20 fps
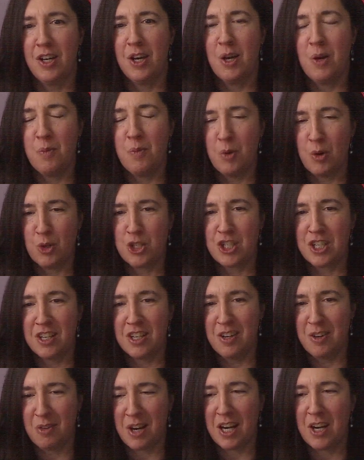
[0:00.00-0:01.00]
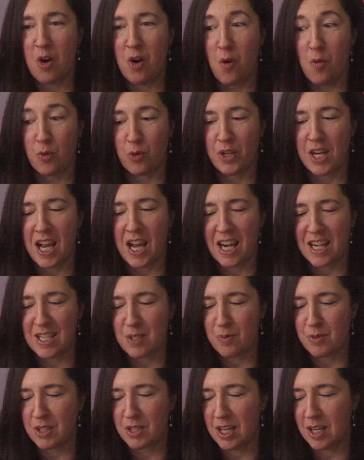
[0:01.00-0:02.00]
emotion, right? Overreact
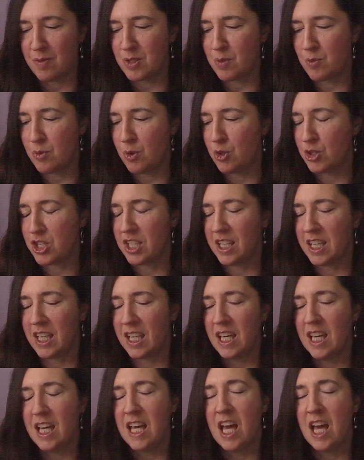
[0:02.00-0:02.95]
sometimes emotionally.